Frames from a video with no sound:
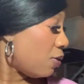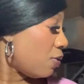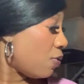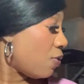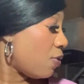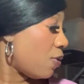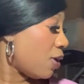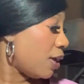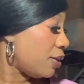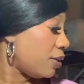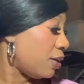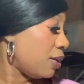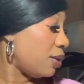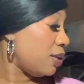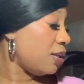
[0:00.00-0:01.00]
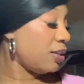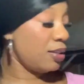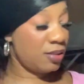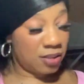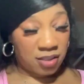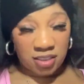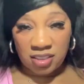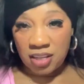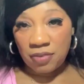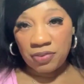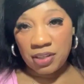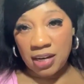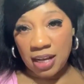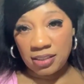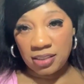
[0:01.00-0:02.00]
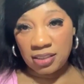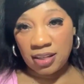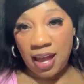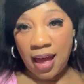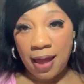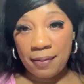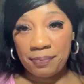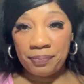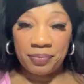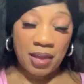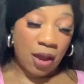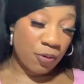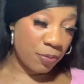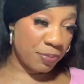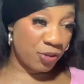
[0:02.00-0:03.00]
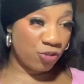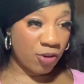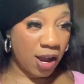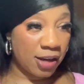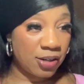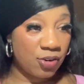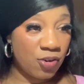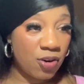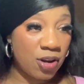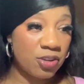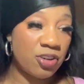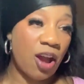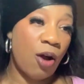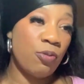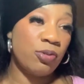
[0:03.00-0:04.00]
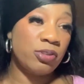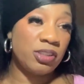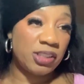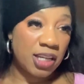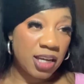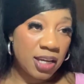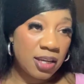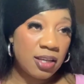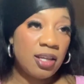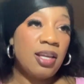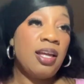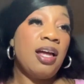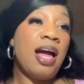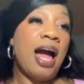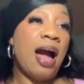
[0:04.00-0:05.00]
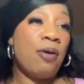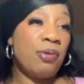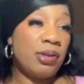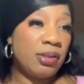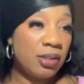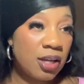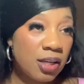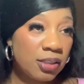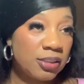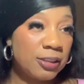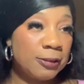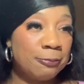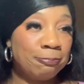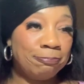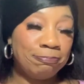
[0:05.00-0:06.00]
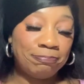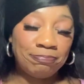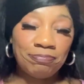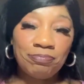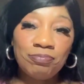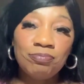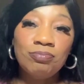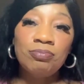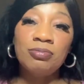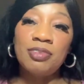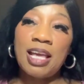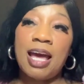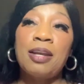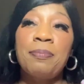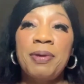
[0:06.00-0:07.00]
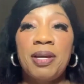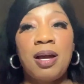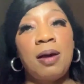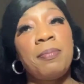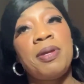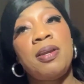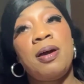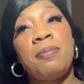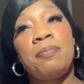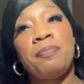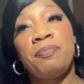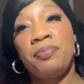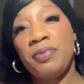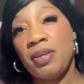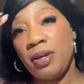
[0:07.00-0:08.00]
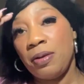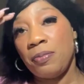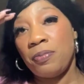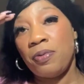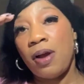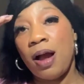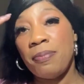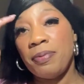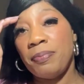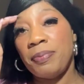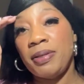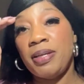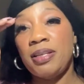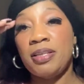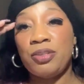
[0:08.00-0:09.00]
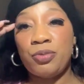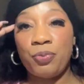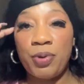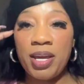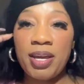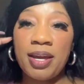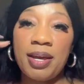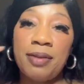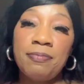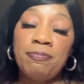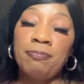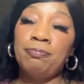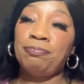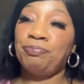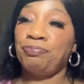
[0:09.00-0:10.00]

on the stuff that I just got. I will be trying it on. Y'all will see how it looks. That'll be coming up probably this weekend.